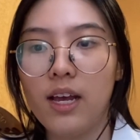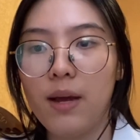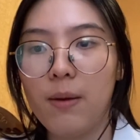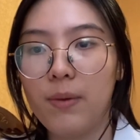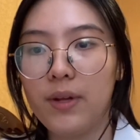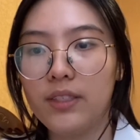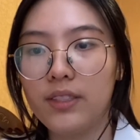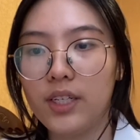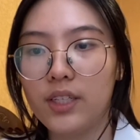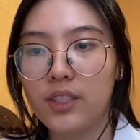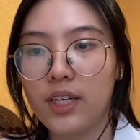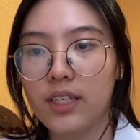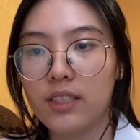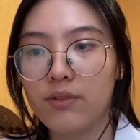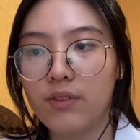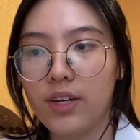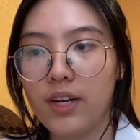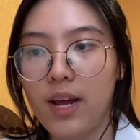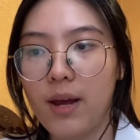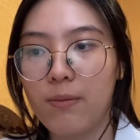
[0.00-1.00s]
Plain chest
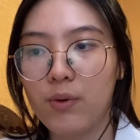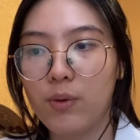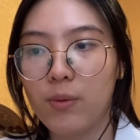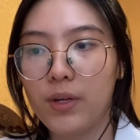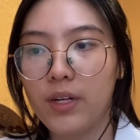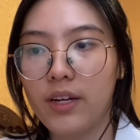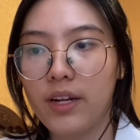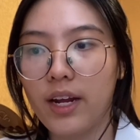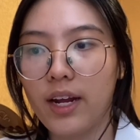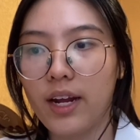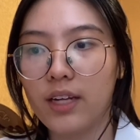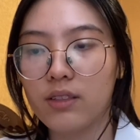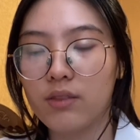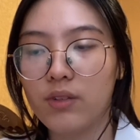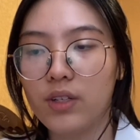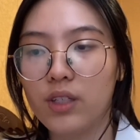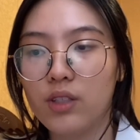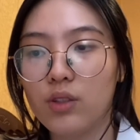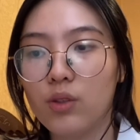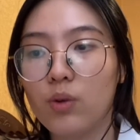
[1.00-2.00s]
x-ray and abdominal
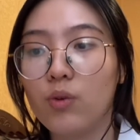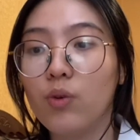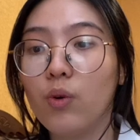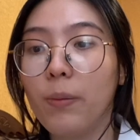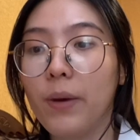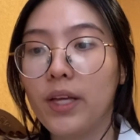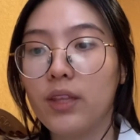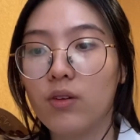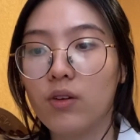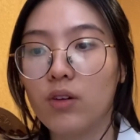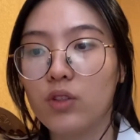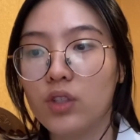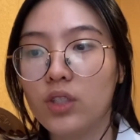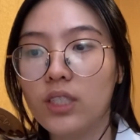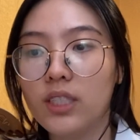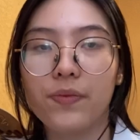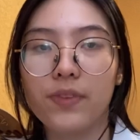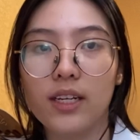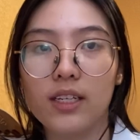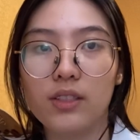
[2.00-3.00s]
x-ray show no
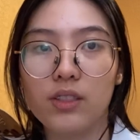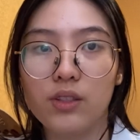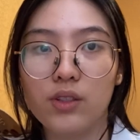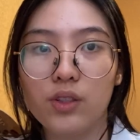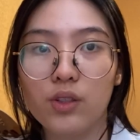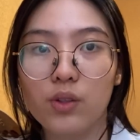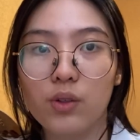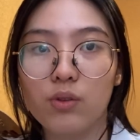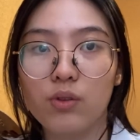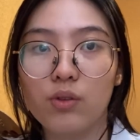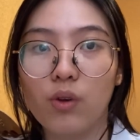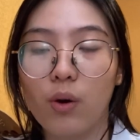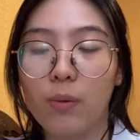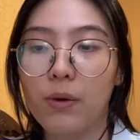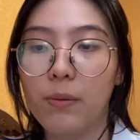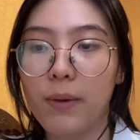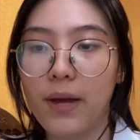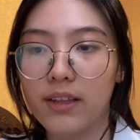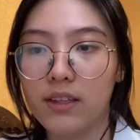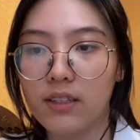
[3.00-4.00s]
pathologies. ECG shows normal
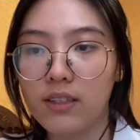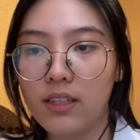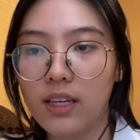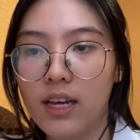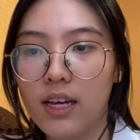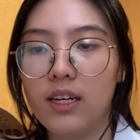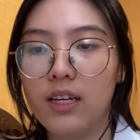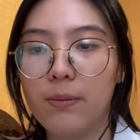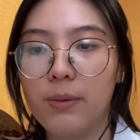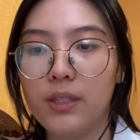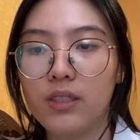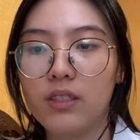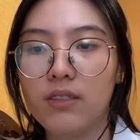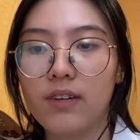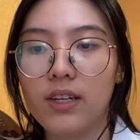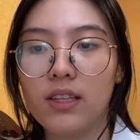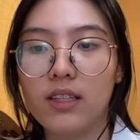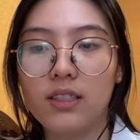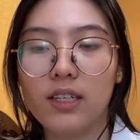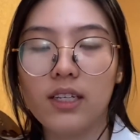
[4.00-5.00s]
pattern. The patient's
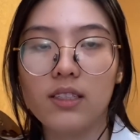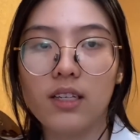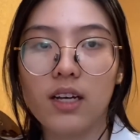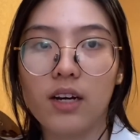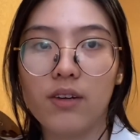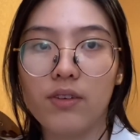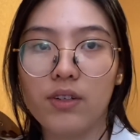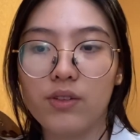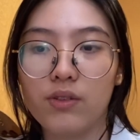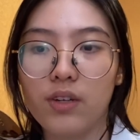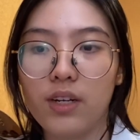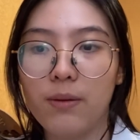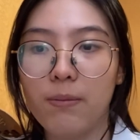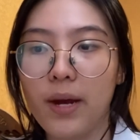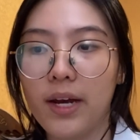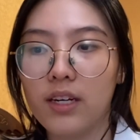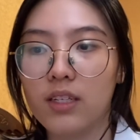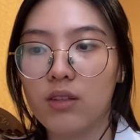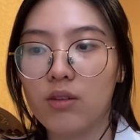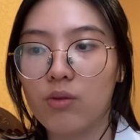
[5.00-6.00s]
vital signs are gradually
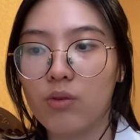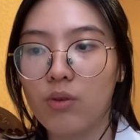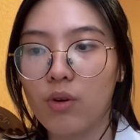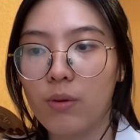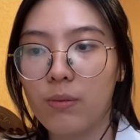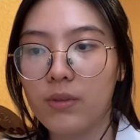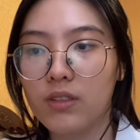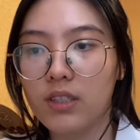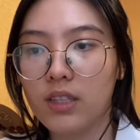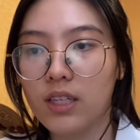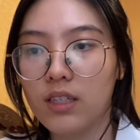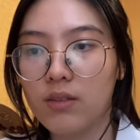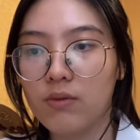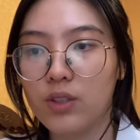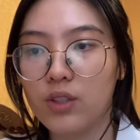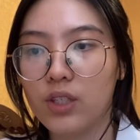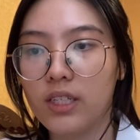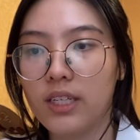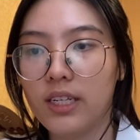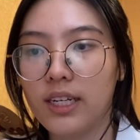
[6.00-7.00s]
back into normal state,
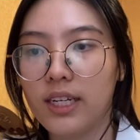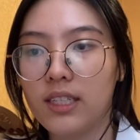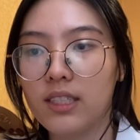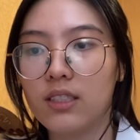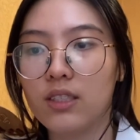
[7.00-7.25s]
which indicates the